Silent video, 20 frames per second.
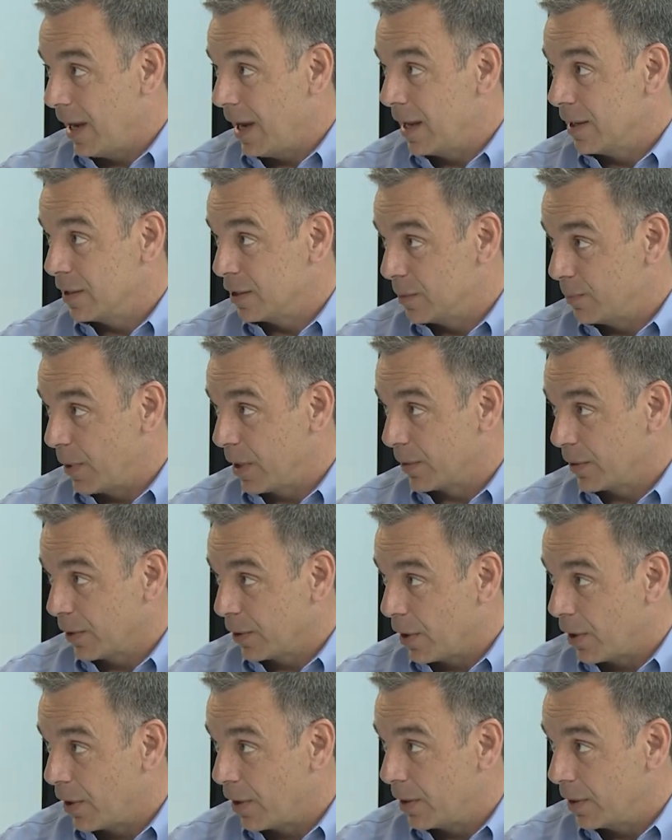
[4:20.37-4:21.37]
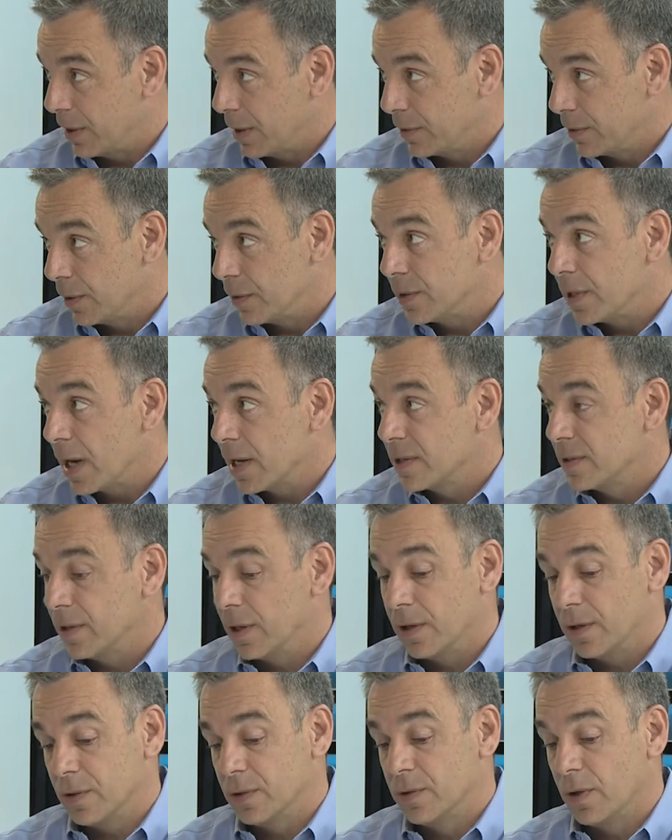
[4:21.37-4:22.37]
and inspect the car at their tech center.